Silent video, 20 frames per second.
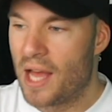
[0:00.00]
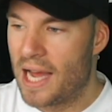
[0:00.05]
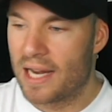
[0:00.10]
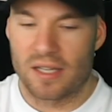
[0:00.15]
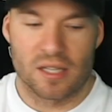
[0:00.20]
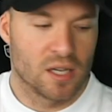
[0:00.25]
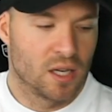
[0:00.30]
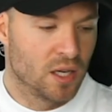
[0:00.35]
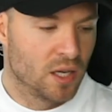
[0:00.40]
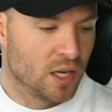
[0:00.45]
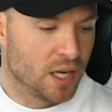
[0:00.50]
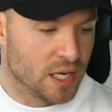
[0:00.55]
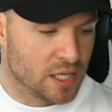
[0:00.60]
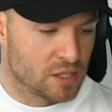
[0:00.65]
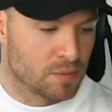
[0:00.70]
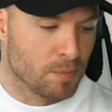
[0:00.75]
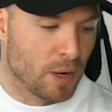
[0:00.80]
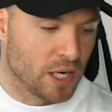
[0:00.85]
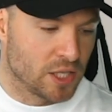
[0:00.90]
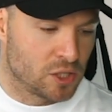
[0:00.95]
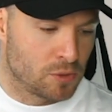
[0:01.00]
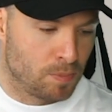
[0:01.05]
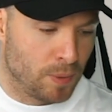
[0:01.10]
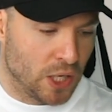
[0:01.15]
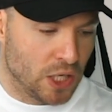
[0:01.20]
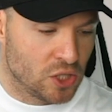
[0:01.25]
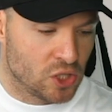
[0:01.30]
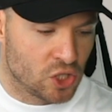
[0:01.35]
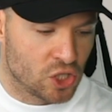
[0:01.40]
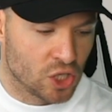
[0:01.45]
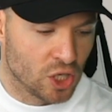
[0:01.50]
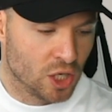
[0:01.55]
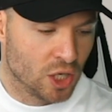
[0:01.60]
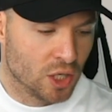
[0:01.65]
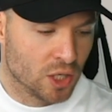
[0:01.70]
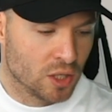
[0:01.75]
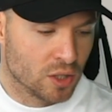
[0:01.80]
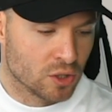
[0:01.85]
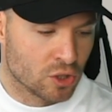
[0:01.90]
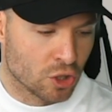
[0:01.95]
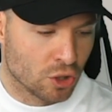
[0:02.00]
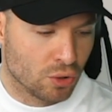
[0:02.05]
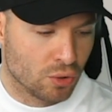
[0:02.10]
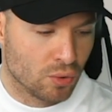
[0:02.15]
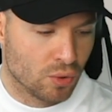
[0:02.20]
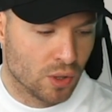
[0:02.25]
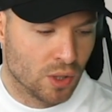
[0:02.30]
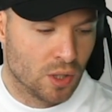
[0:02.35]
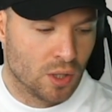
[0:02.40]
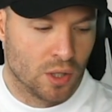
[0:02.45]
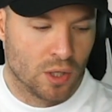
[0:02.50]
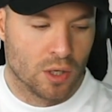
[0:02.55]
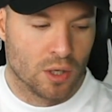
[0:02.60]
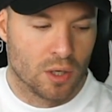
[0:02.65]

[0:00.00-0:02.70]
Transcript: That is my speech to